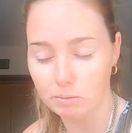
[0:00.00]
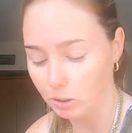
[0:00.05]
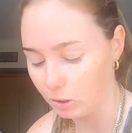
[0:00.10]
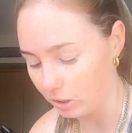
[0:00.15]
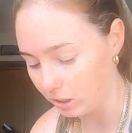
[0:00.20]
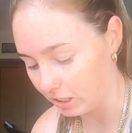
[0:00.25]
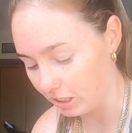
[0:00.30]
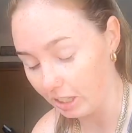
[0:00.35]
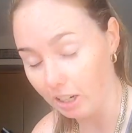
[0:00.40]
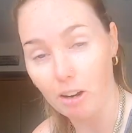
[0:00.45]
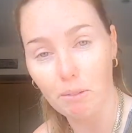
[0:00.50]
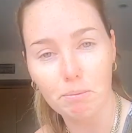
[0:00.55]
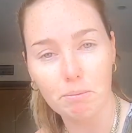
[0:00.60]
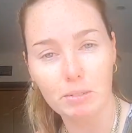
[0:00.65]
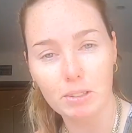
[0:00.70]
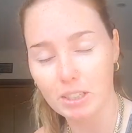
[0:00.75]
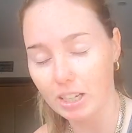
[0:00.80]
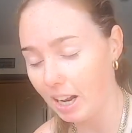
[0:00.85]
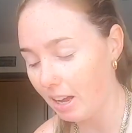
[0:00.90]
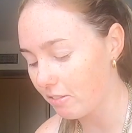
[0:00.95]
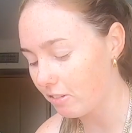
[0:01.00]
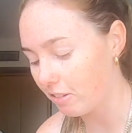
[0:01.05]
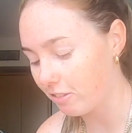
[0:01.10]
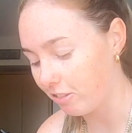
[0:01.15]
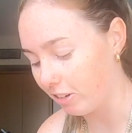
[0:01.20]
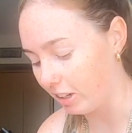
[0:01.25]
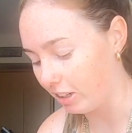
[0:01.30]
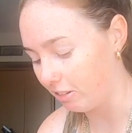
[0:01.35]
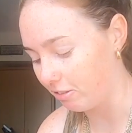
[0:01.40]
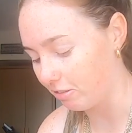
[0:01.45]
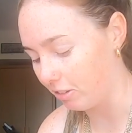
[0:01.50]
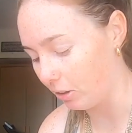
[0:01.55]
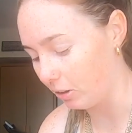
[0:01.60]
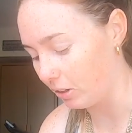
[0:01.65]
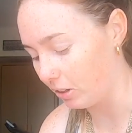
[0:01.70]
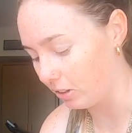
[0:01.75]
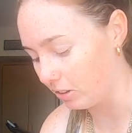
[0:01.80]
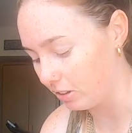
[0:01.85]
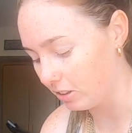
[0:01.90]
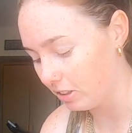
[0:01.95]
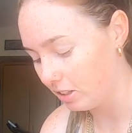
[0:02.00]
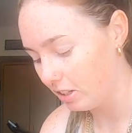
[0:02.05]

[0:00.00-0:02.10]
Honestly, I'm gonna have to find the photo.